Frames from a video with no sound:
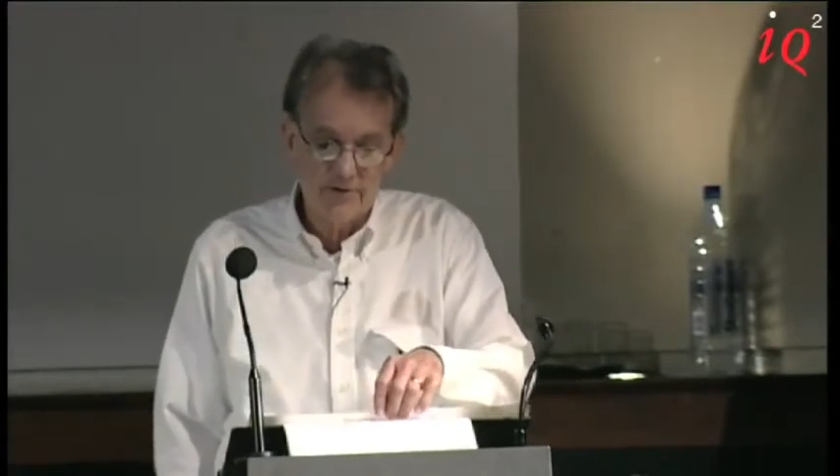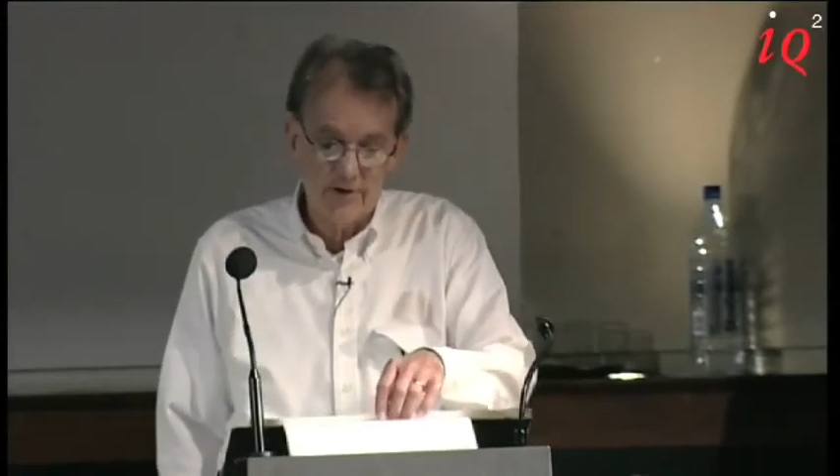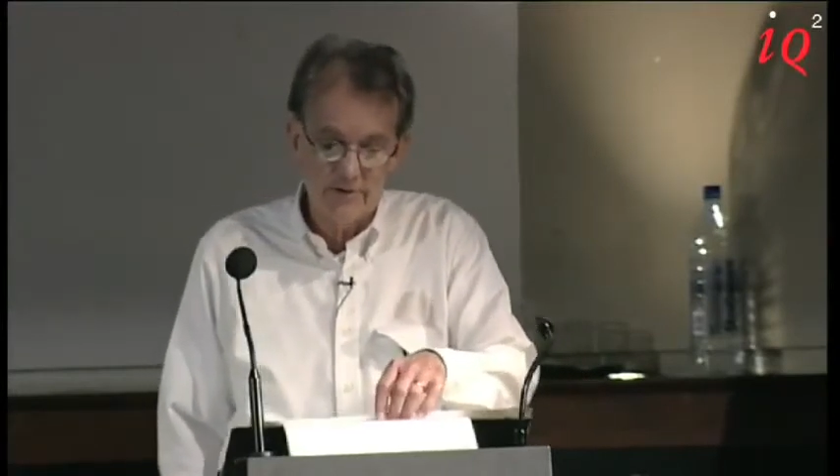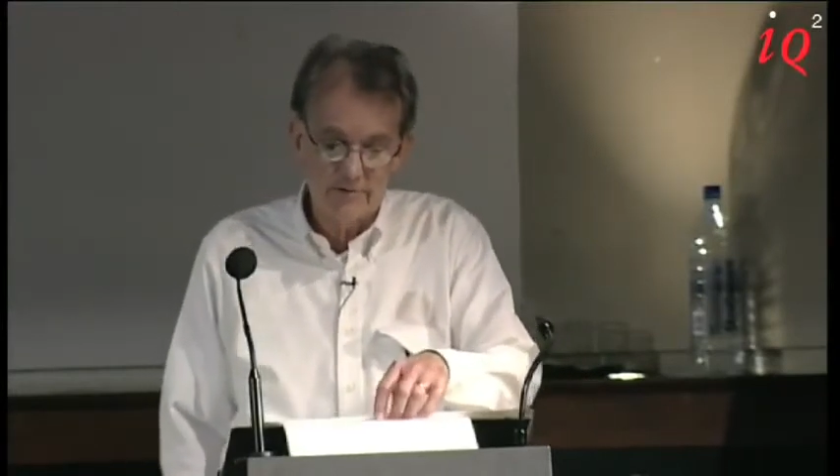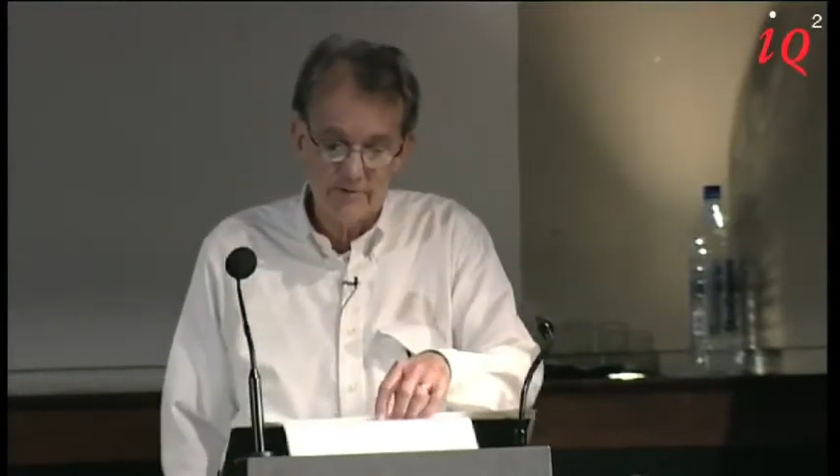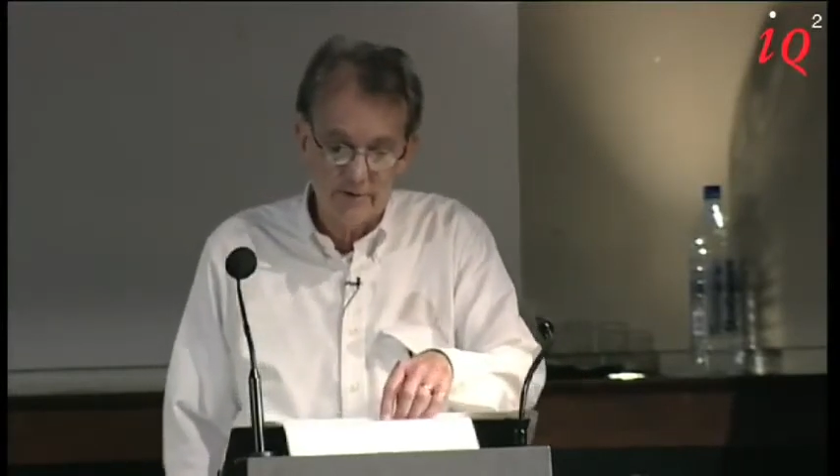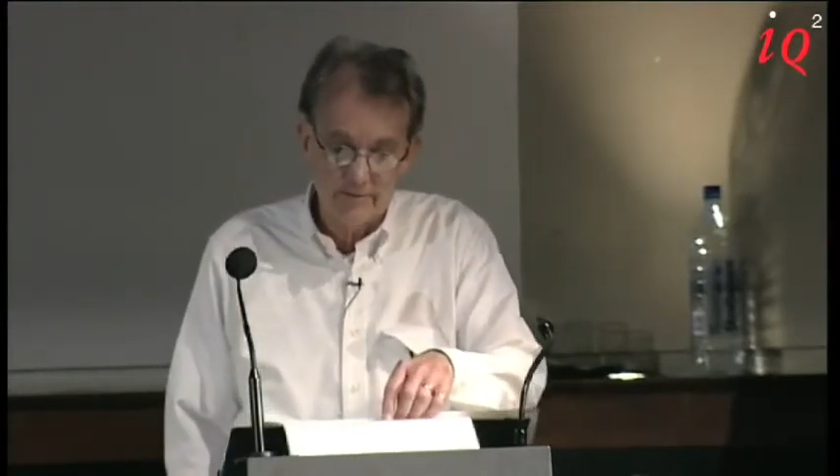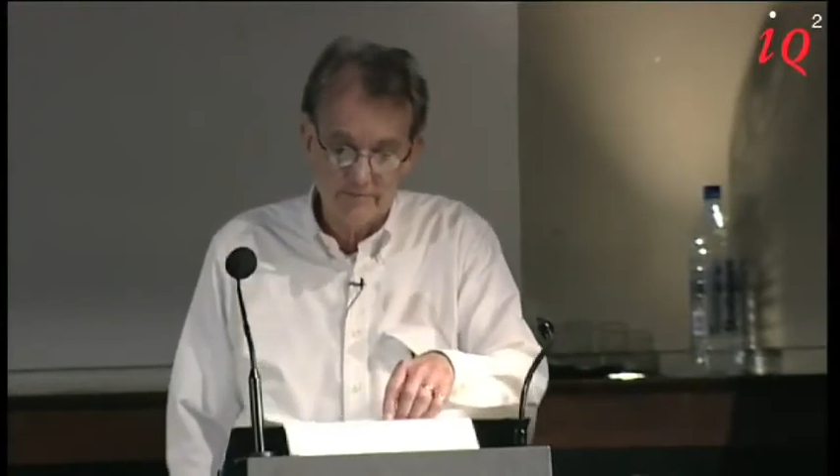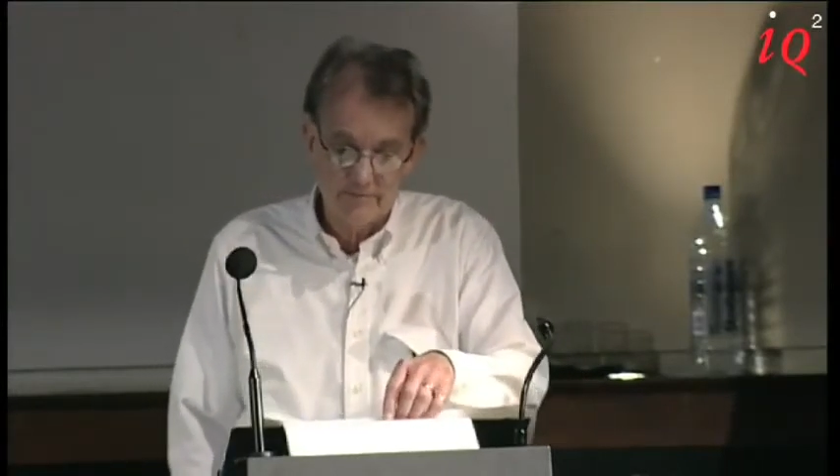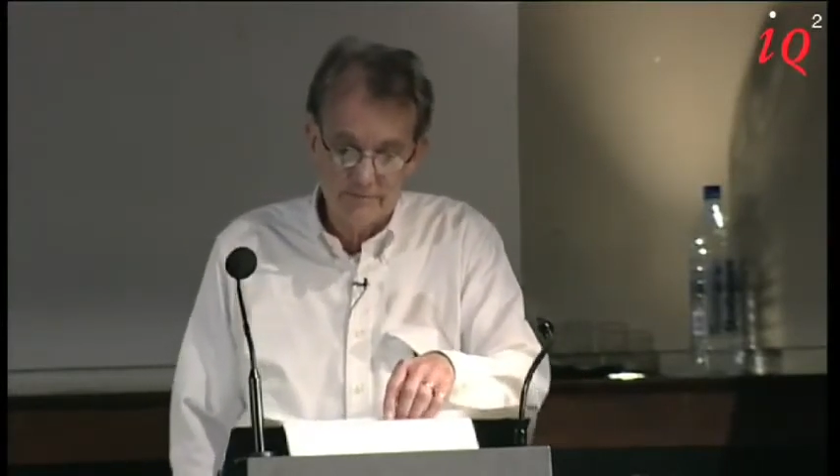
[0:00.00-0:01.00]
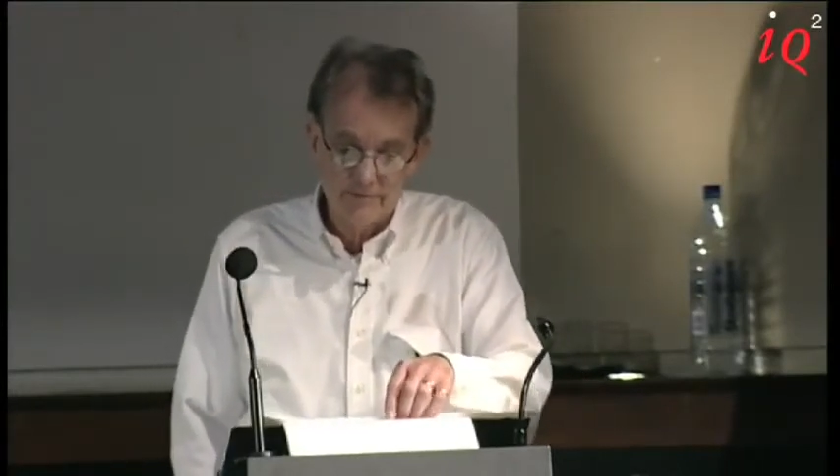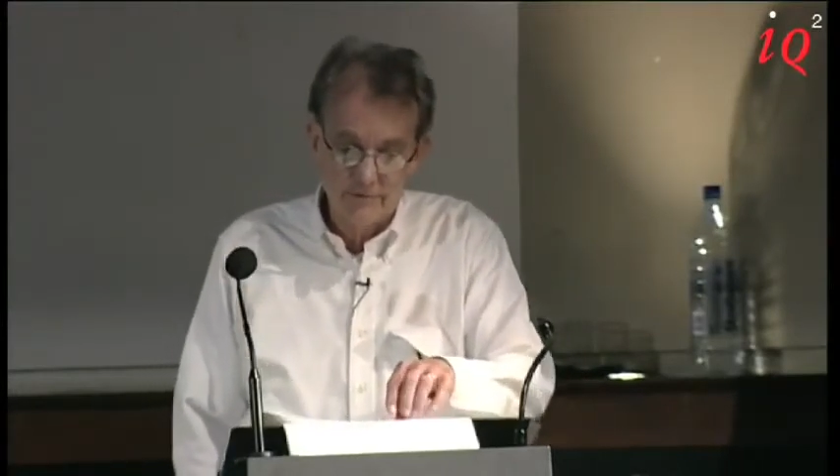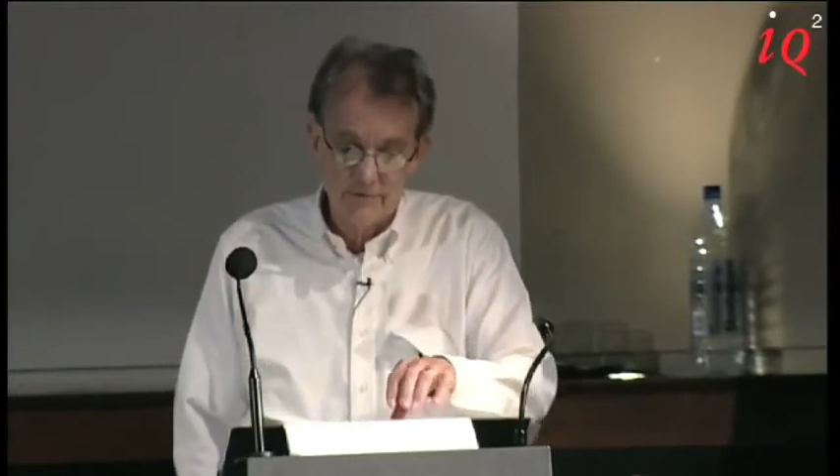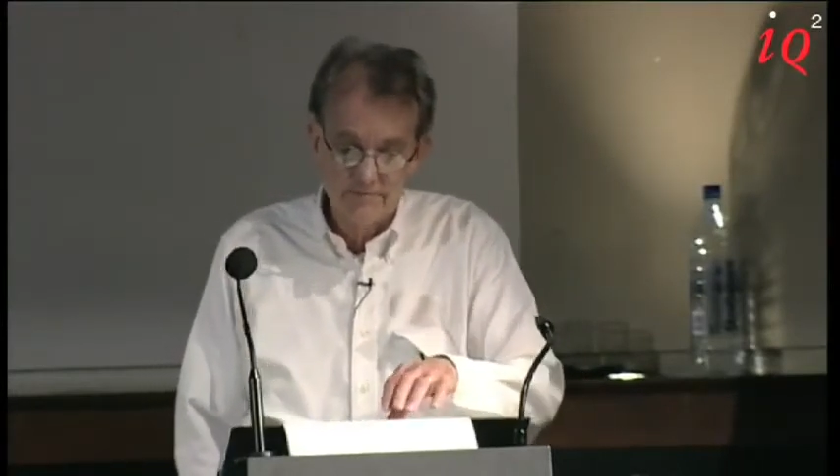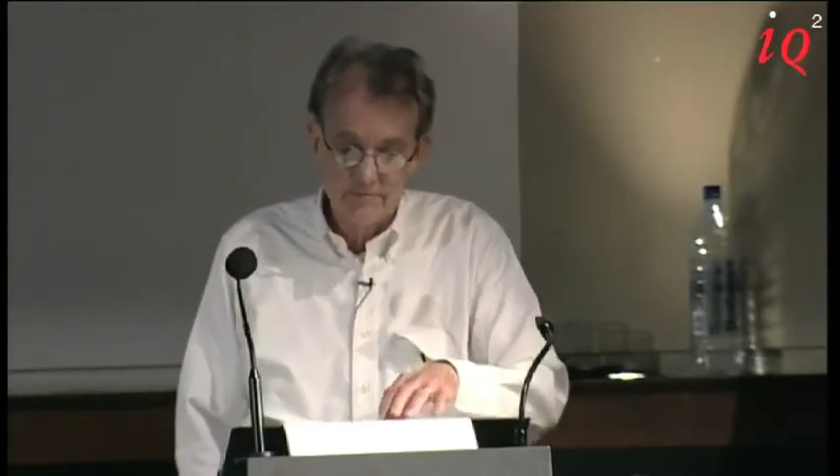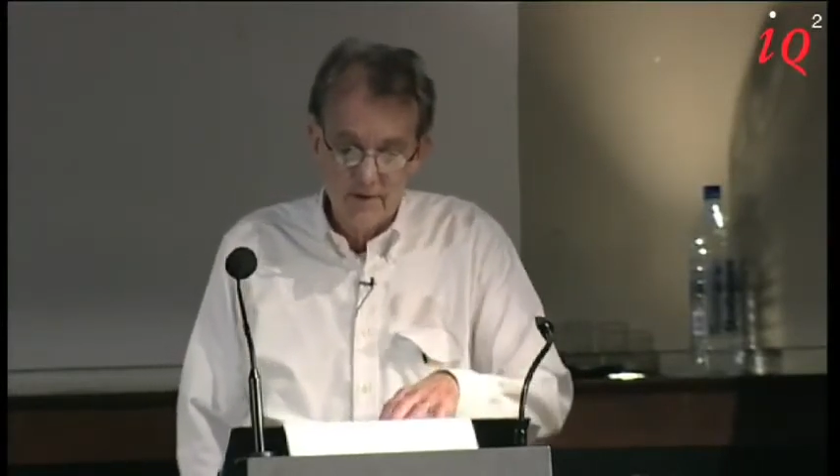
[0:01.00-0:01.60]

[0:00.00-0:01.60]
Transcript: heart true,